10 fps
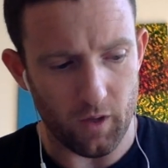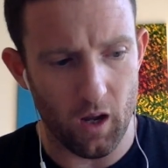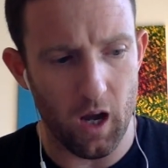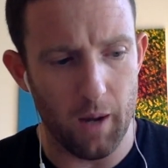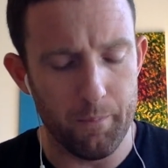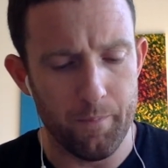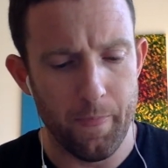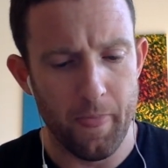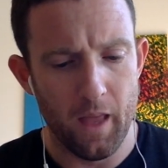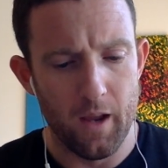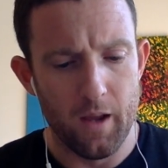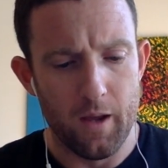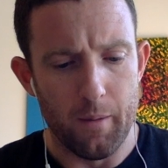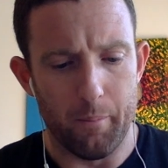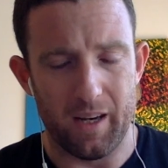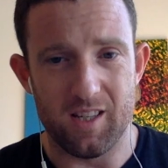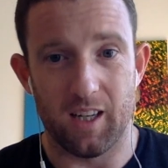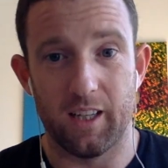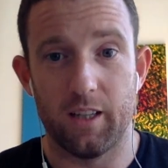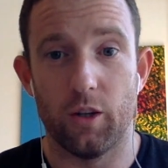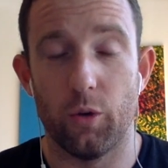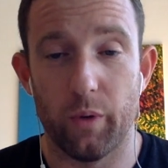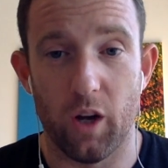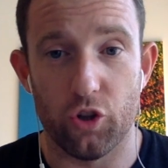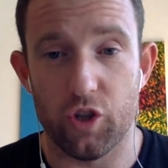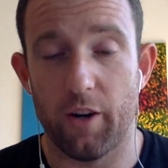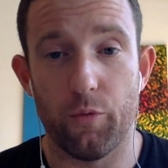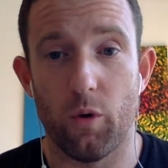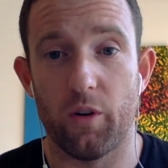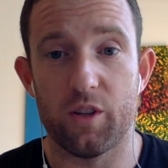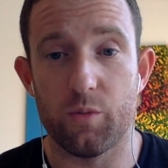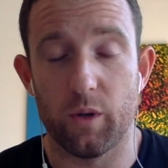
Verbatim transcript: Um, basically, who we are training for Warriors.